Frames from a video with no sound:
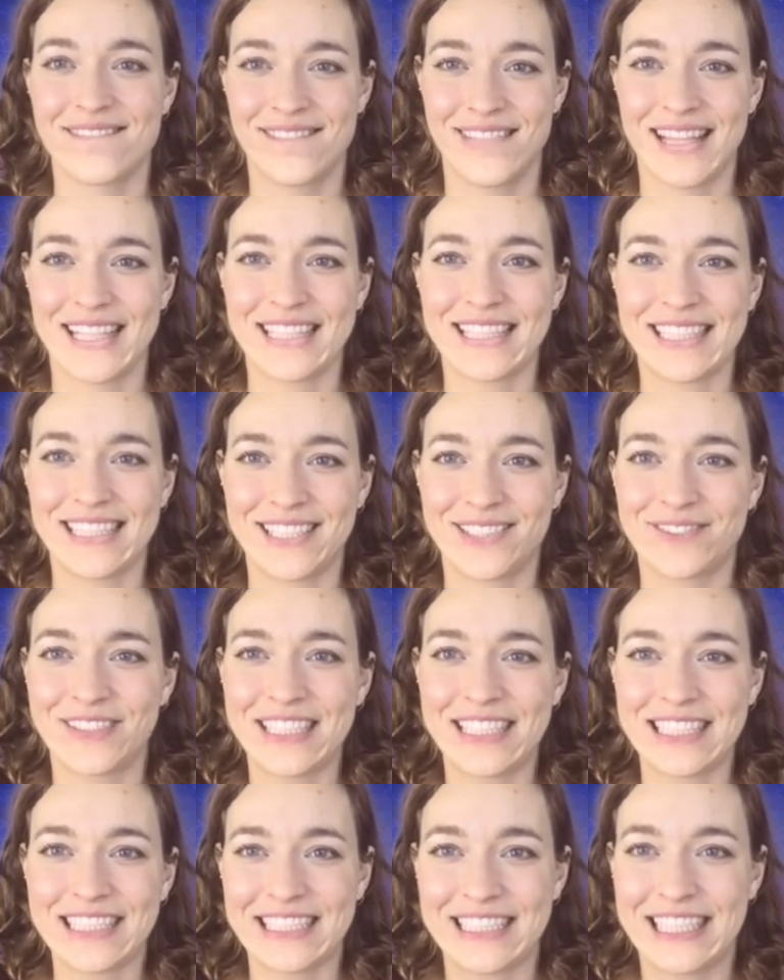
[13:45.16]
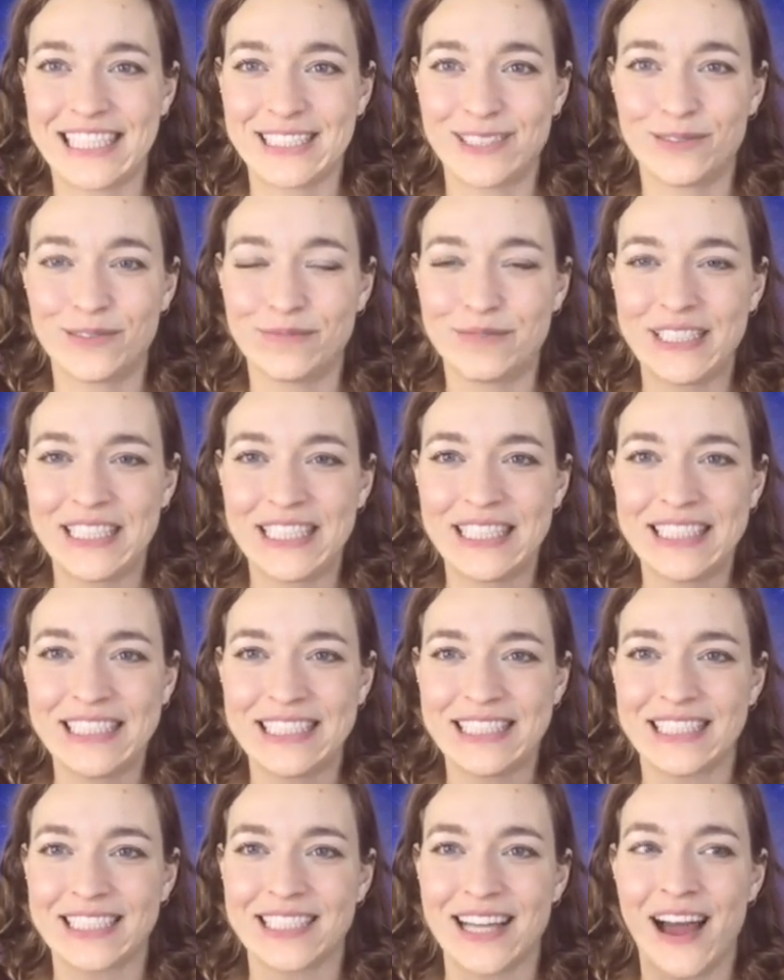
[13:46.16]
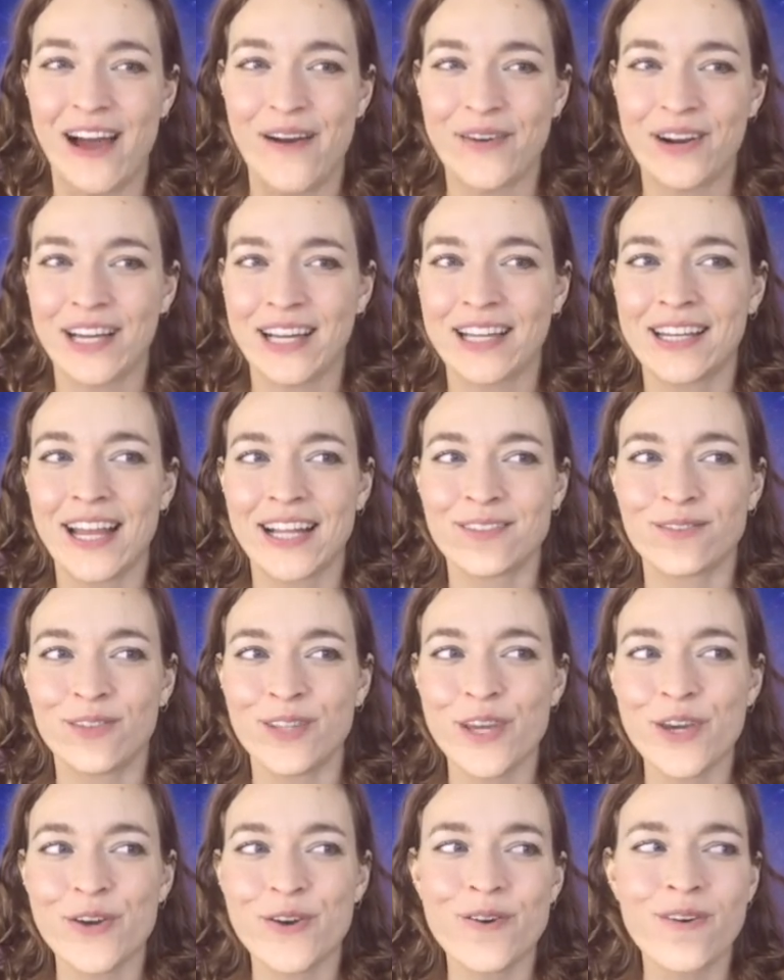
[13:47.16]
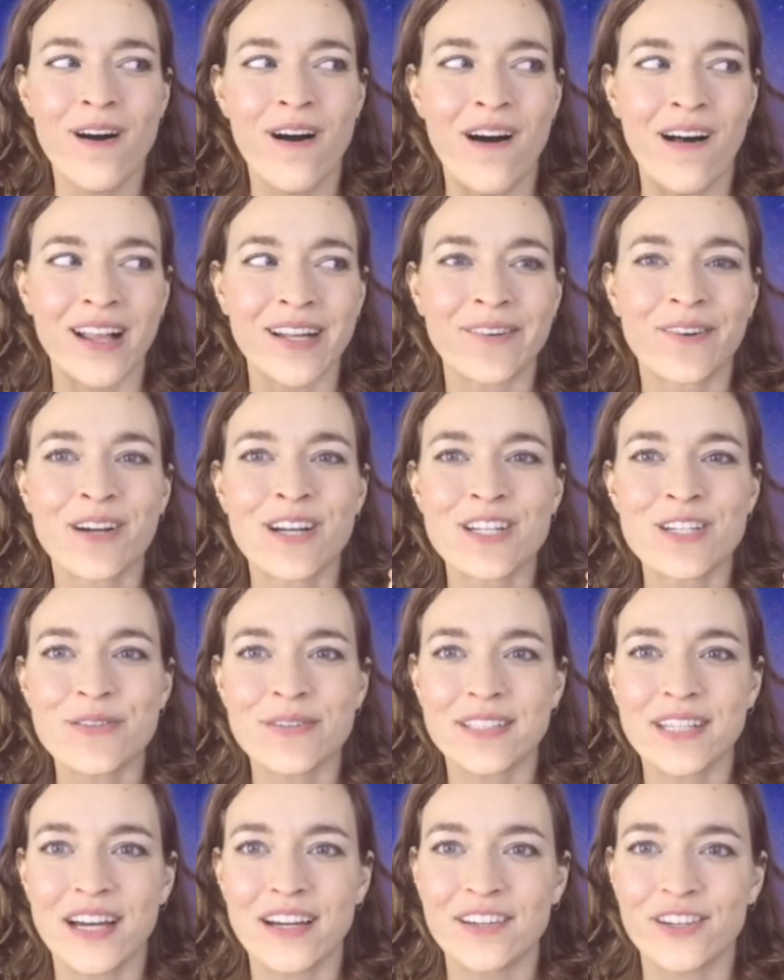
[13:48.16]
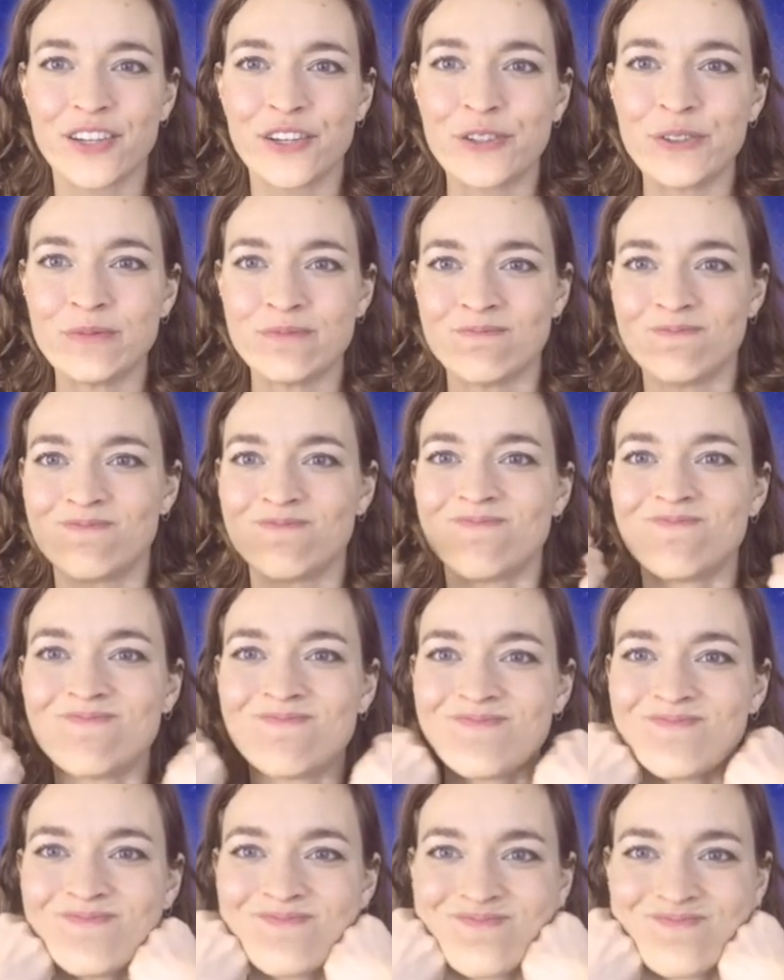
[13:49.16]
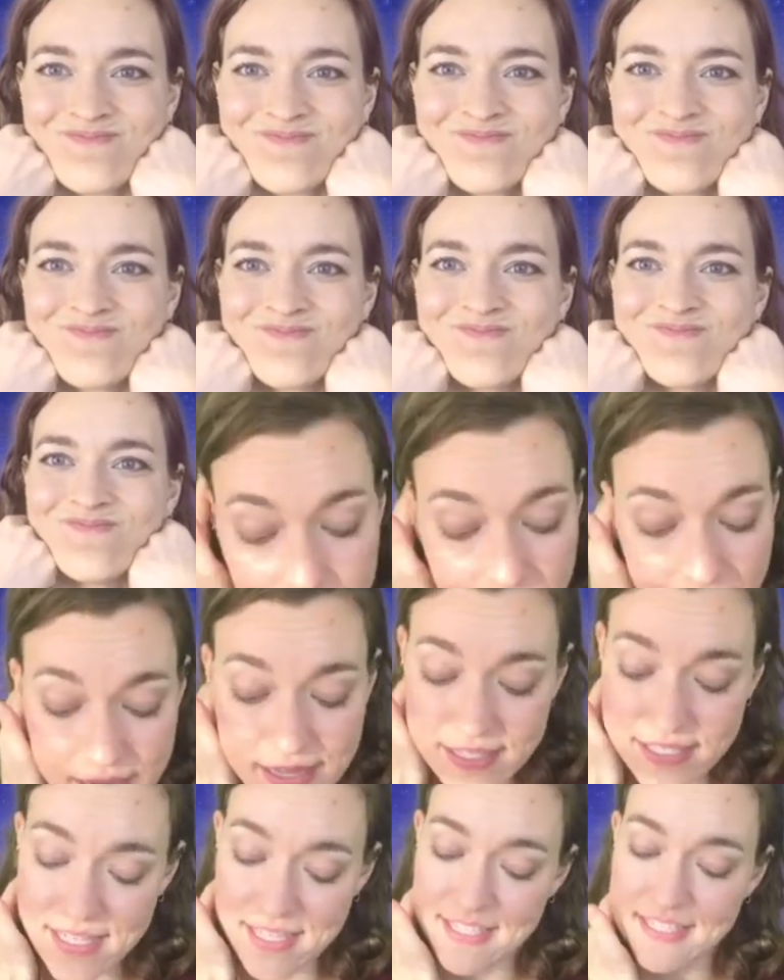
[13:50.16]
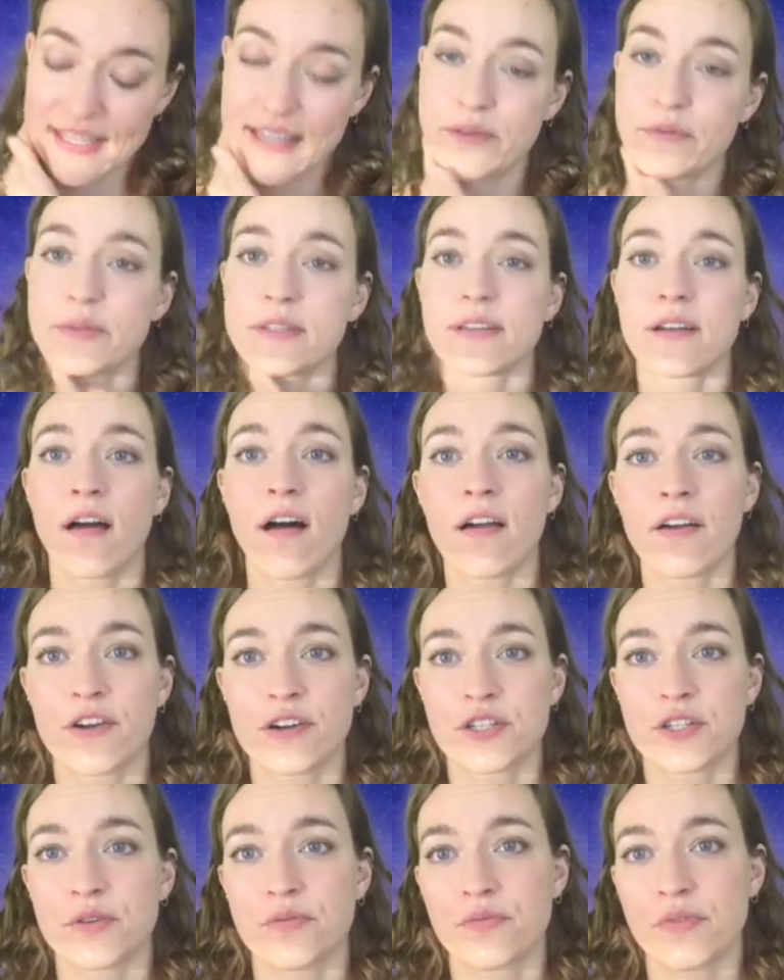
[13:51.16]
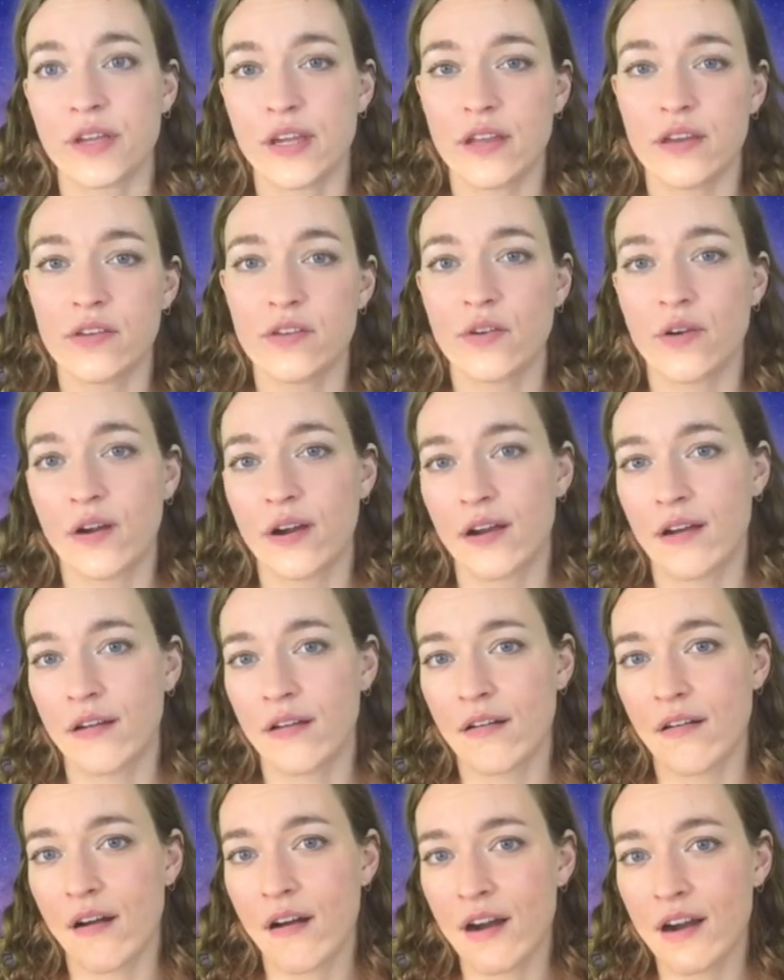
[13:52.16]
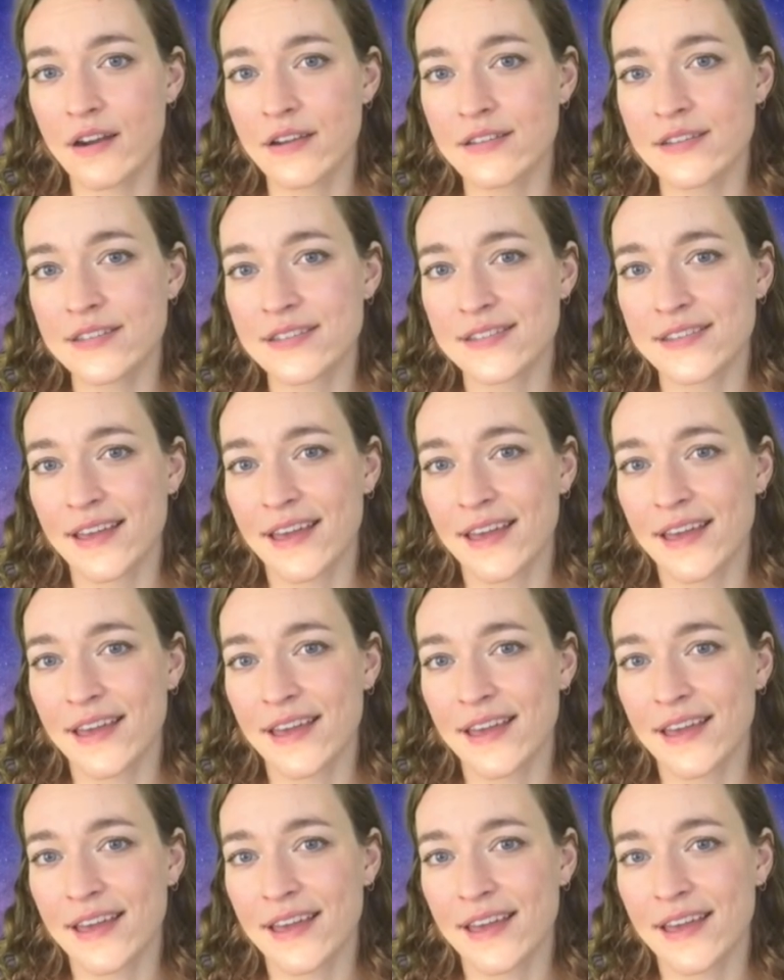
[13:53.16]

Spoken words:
like you want to connect with me, because I want to connect with you. All I want to do is hug you. Pisces, it was an honor to read your cards.